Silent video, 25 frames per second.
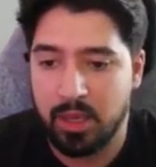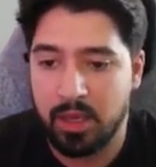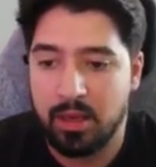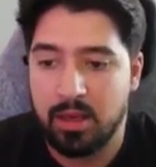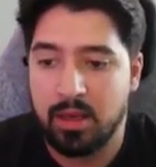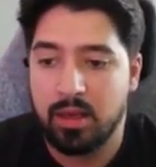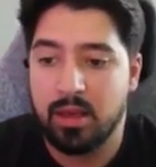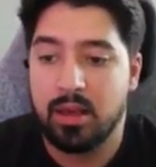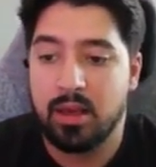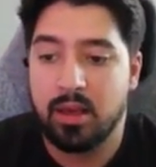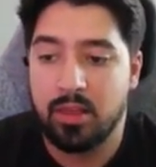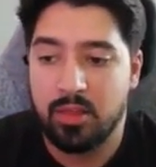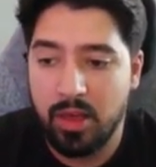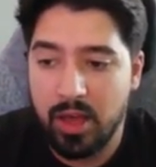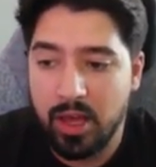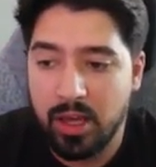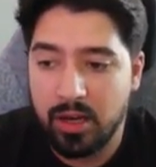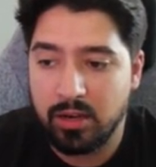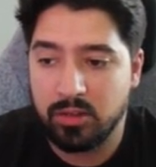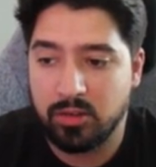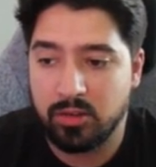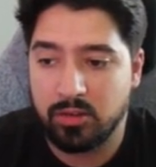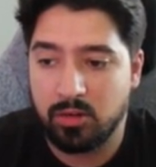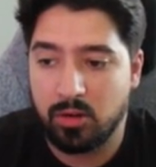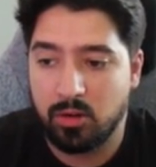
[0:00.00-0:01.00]
Then
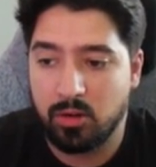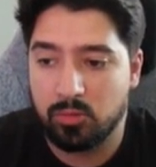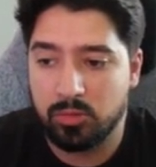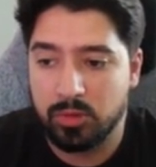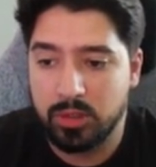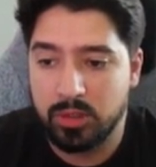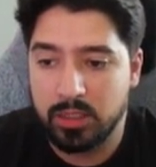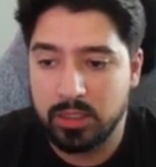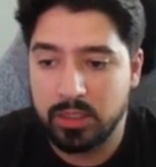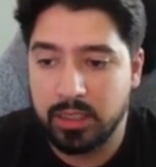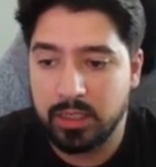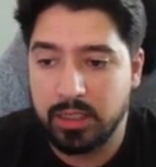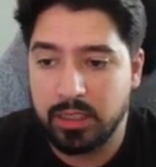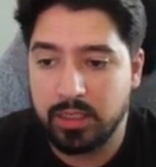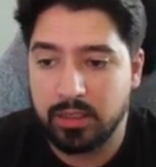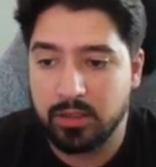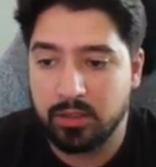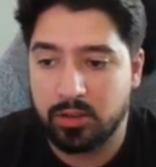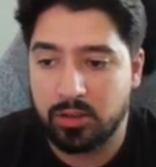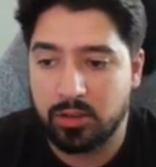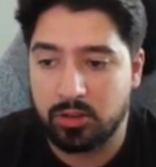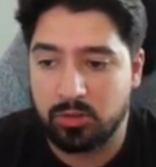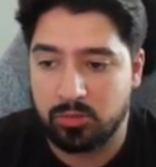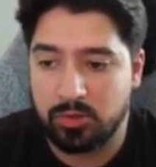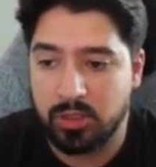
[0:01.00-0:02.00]
there are really
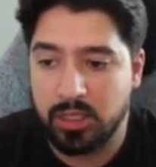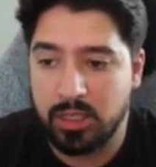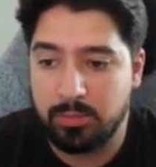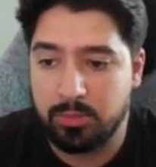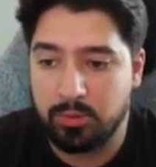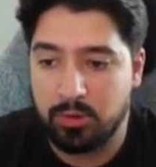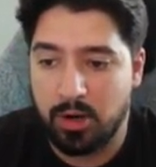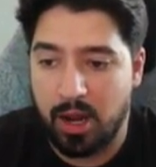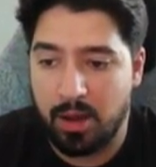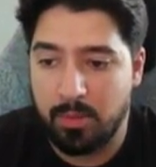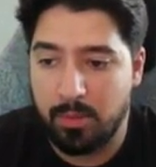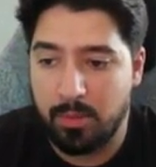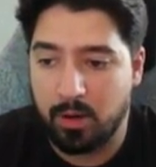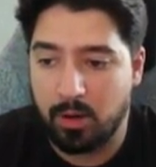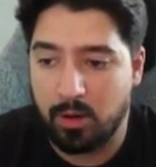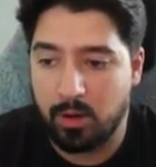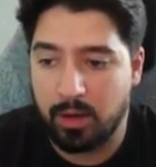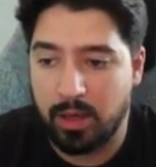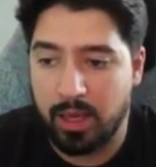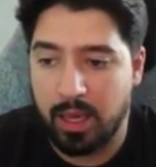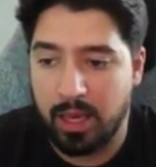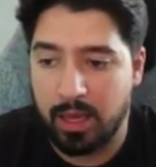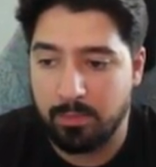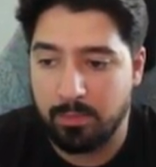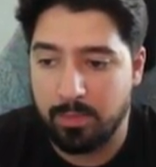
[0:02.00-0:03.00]
three primary
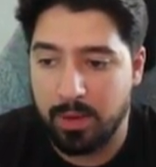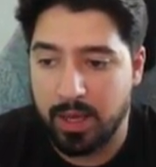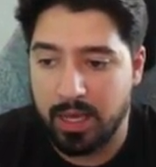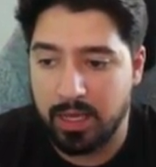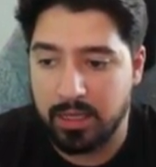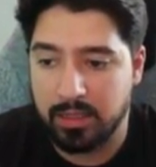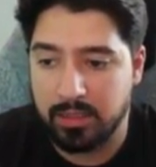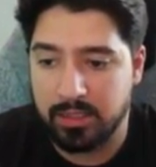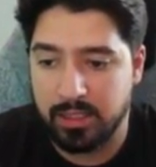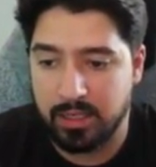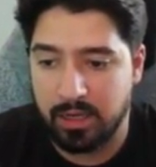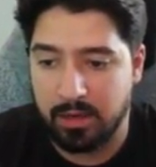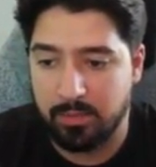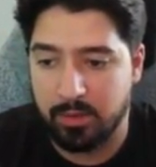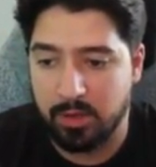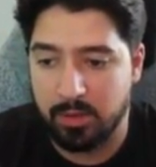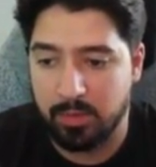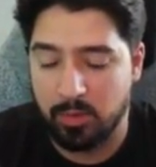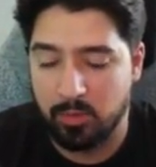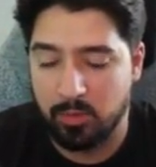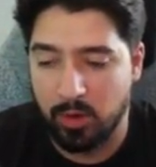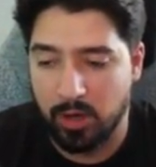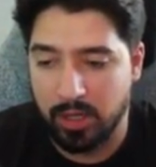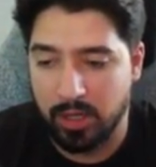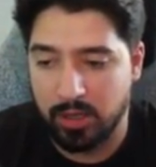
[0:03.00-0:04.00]
campaigns that I'm going to be
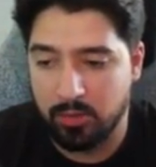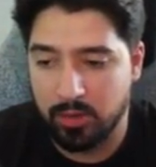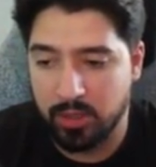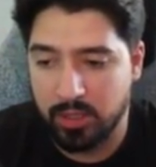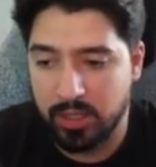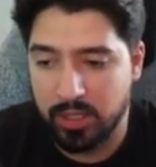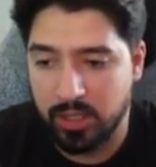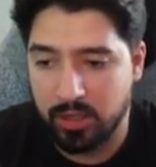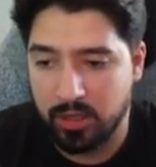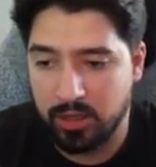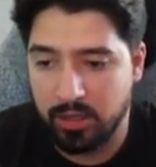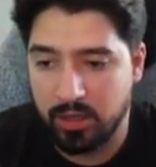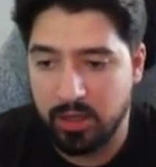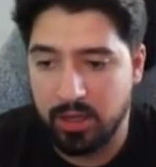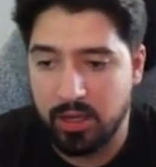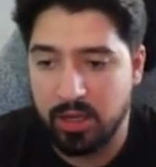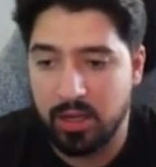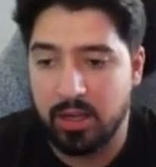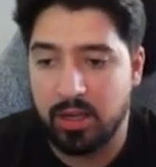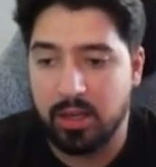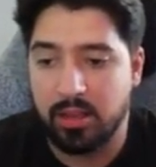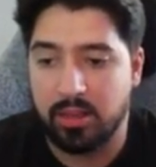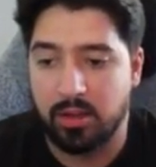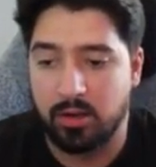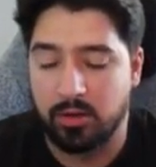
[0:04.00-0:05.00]
running with here.
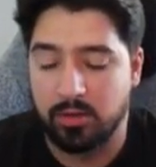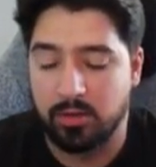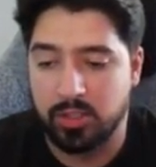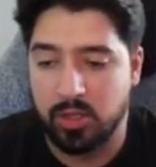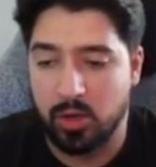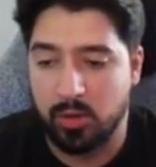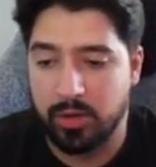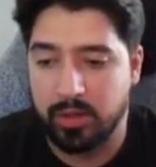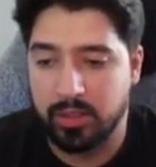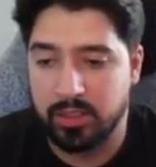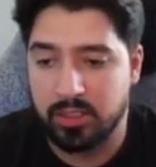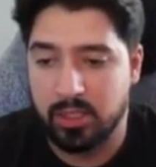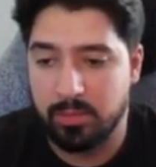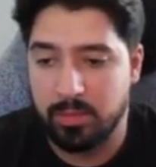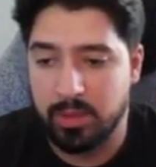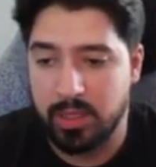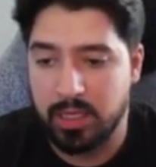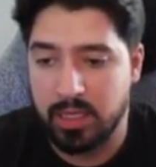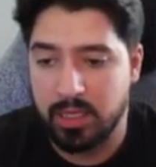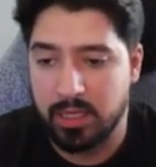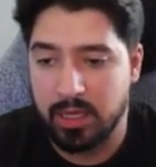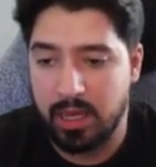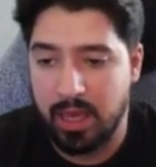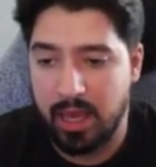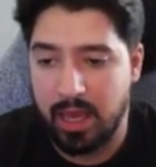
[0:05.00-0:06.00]
There is going to
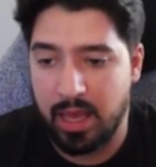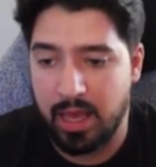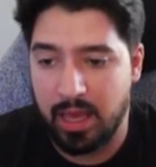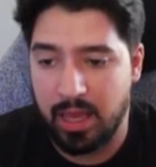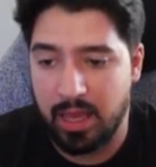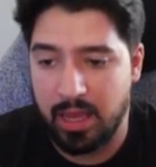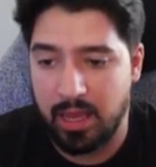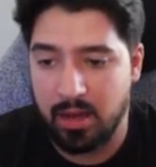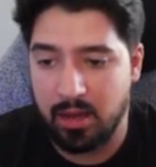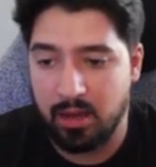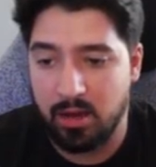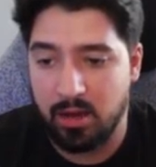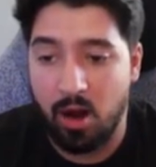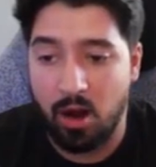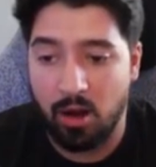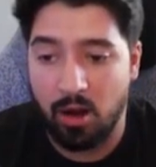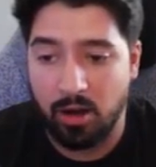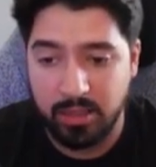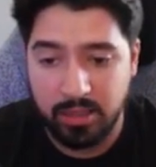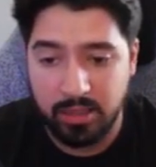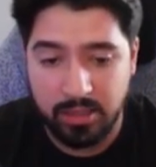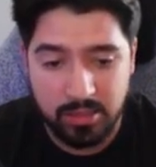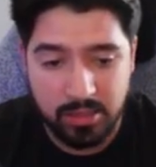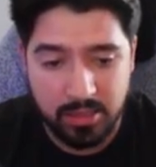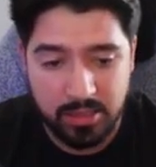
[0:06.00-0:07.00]
be a
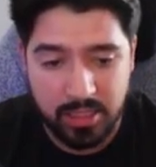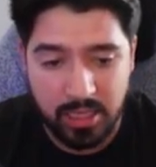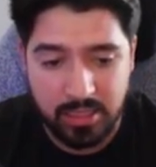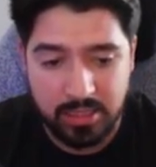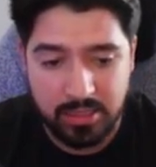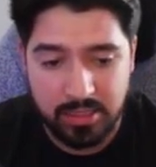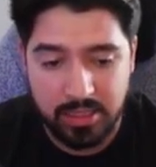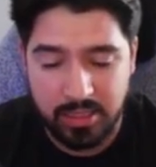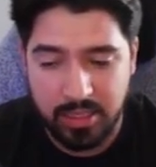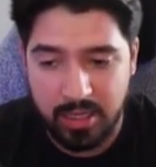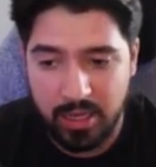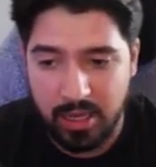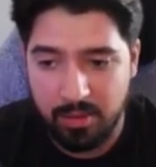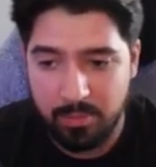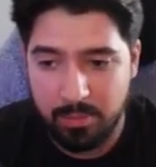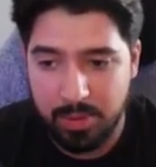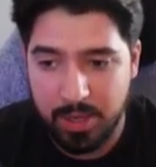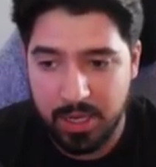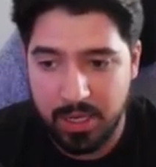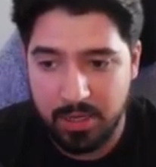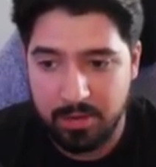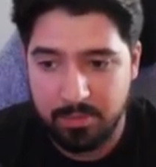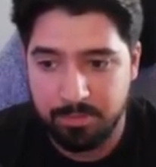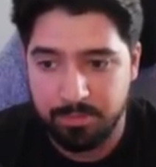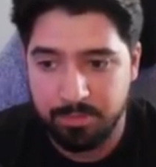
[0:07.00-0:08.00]
audience testing
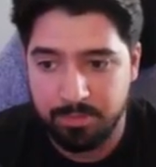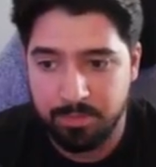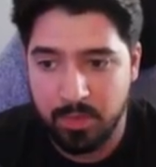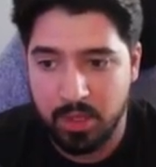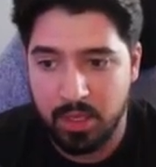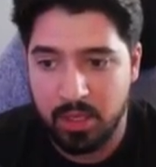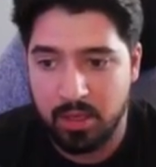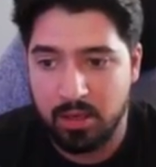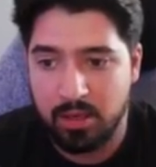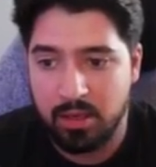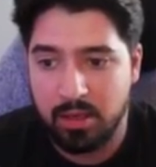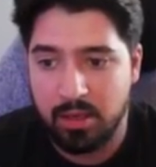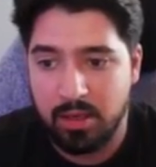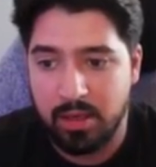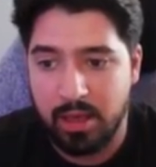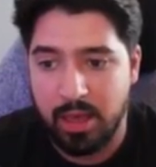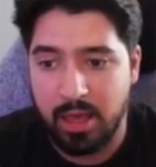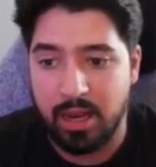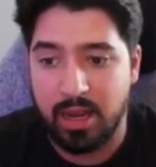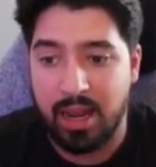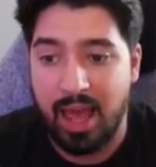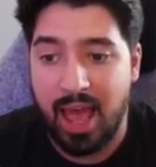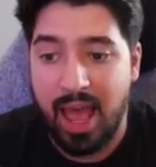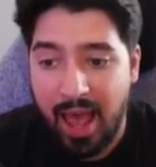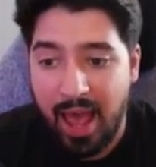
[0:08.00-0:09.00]
campaign, an
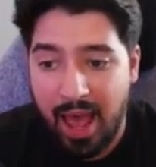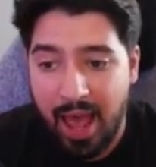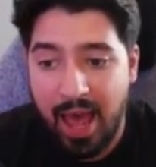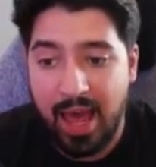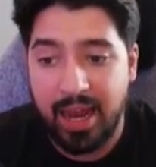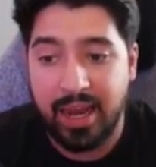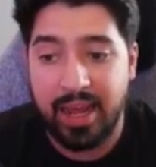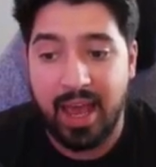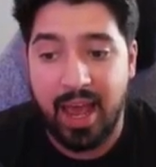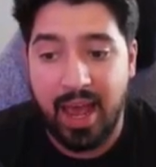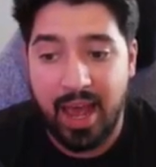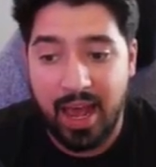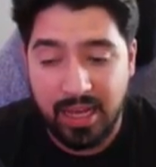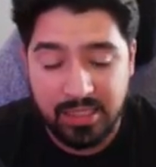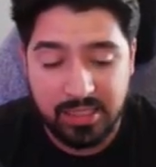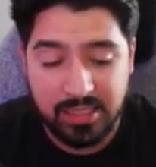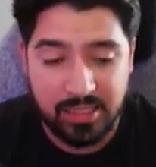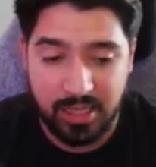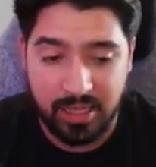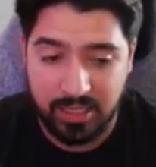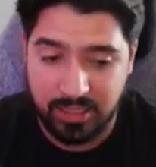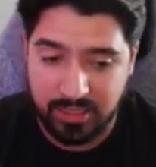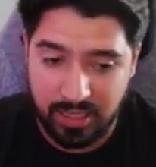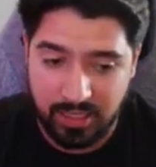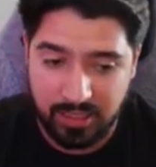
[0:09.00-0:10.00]
ad asset
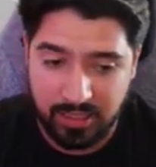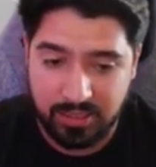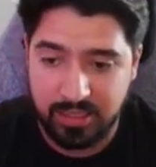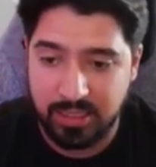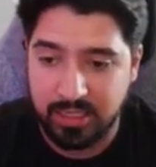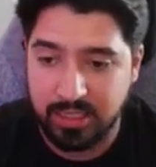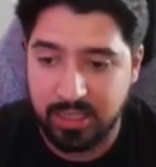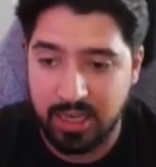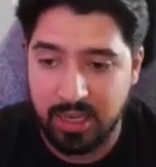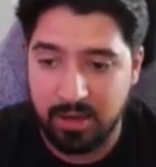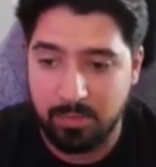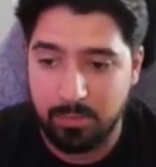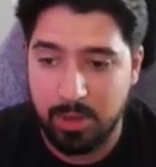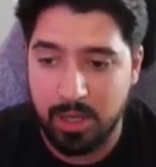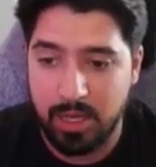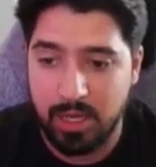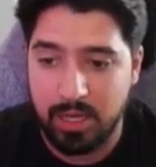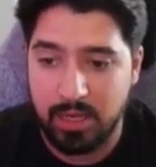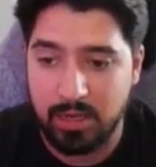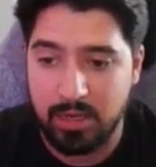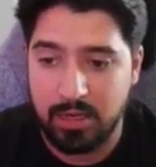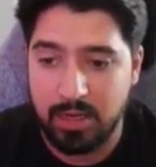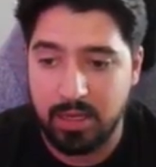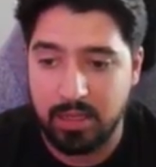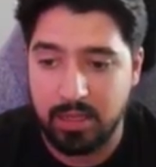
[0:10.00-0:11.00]
testing campaign,
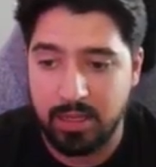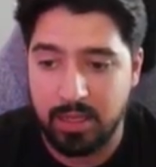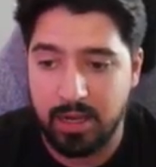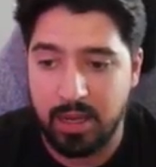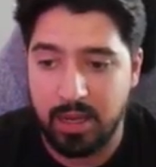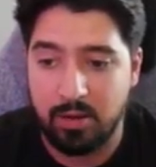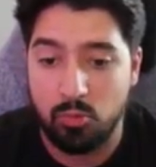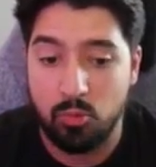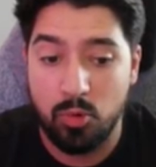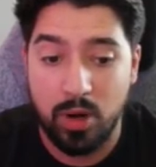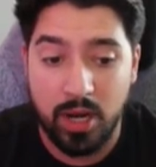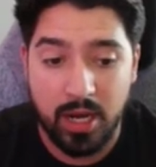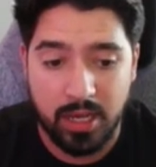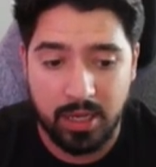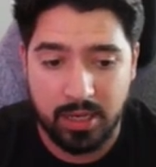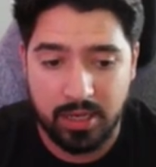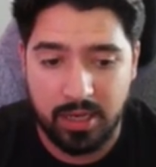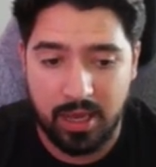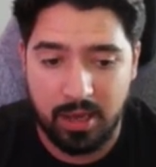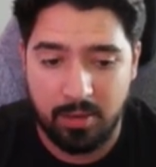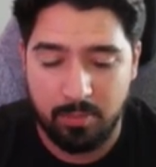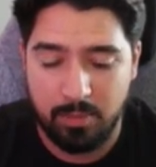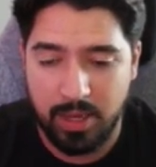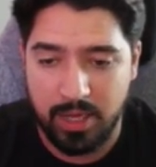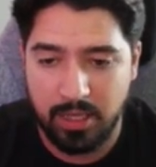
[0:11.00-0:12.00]
and then a winning
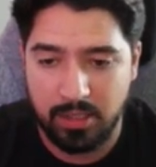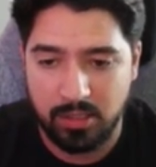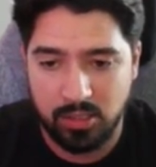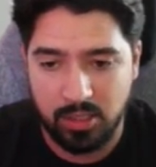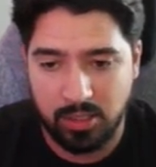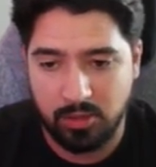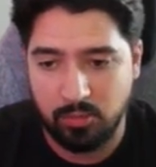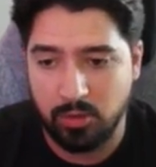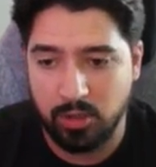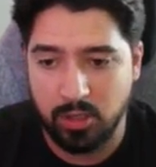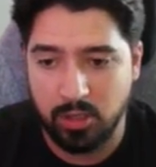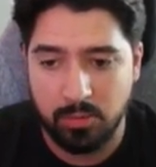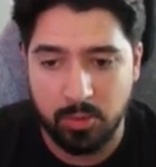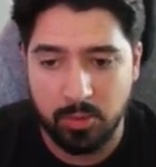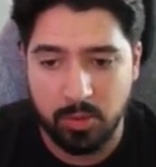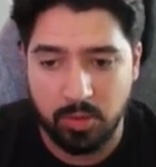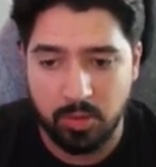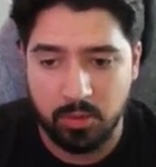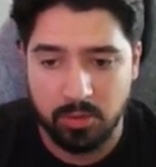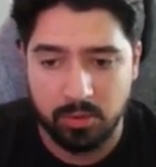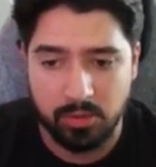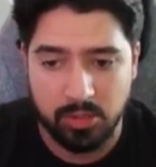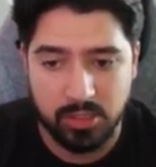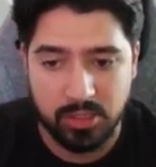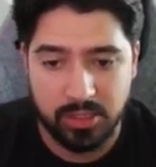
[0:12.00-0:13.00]
campaign, so like where you put all your
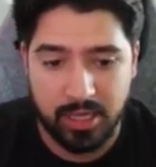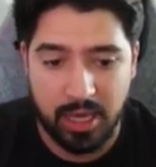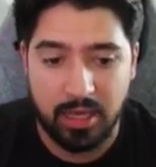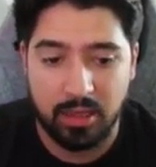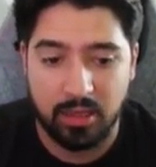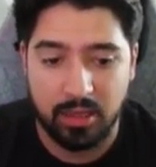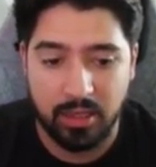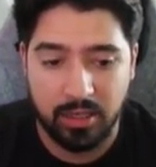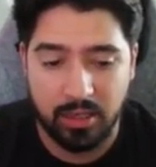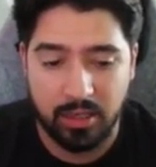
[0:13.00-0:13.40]
scaling